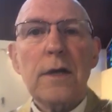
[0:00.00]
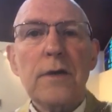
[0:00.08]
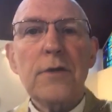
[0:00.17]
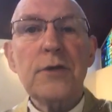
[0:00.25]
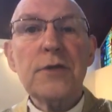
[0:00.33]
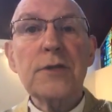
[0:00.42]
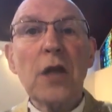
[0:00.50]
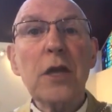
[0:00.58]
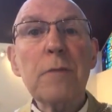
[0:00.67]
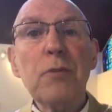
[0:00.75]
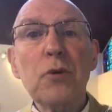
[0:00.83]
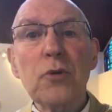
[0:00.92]
The
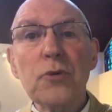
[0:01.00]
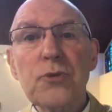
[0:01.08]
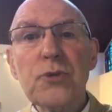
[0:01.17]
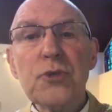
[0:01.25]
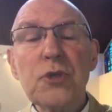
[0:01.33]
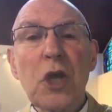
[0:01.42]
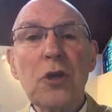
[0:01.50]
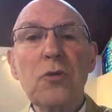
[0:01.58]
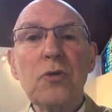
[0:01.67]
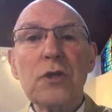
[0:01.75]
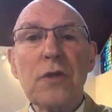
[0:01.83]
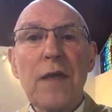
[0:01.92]
disciples
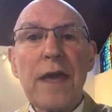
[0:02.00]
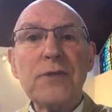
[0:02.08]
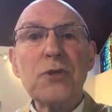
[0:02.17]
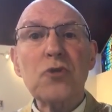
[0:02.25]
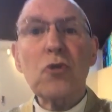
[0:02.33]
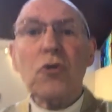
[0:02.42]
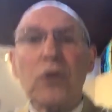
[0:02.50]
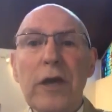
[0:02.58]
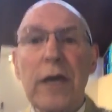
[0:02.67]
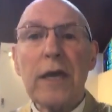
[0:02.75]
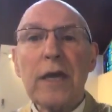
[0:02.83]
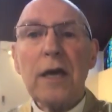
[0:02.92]
told their
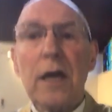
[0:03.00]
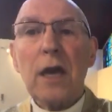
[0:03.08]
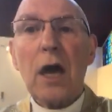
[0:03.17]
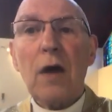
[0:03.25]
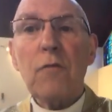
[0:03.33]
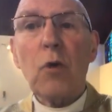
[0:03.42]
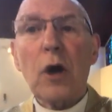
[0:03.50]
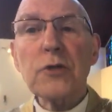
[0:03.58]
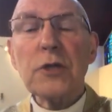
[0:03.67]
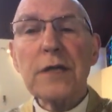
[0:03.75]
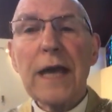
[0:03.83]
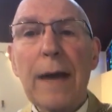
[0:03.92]
story of
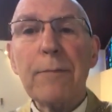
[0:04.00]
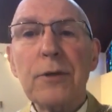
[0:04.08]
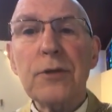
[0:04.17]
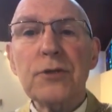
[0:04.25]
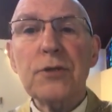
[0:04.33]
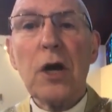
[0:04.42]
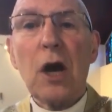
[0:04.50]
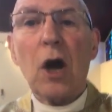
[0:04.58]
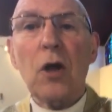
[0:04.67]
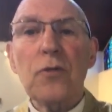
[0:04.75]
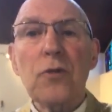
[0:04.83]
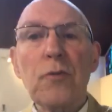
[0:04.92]
what had happened
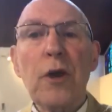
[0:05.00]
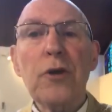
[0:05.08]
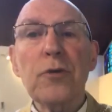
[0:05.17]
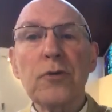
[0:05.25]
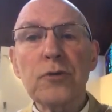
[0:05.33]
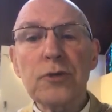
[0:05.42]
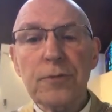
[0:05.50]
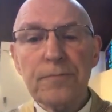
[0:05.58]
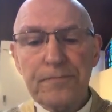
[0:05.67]
on the road